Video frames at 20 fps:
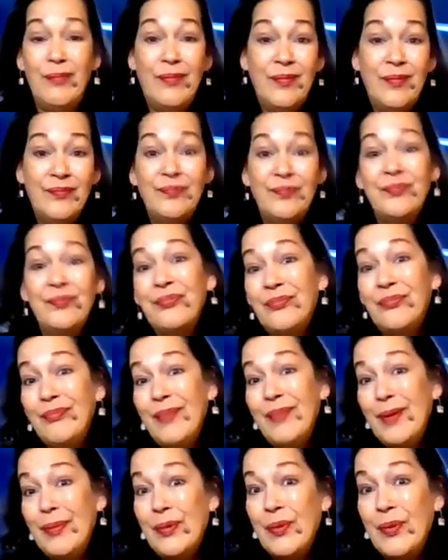and
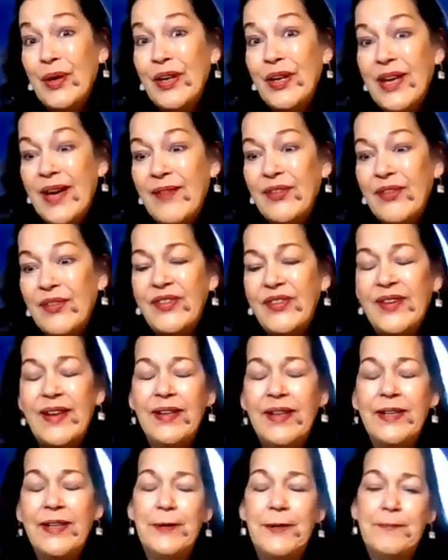maybe where you have a
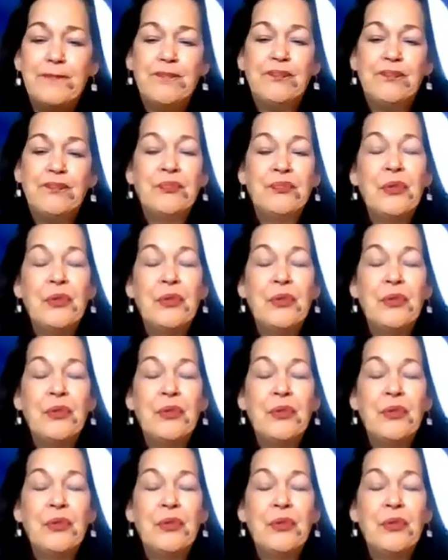stellium.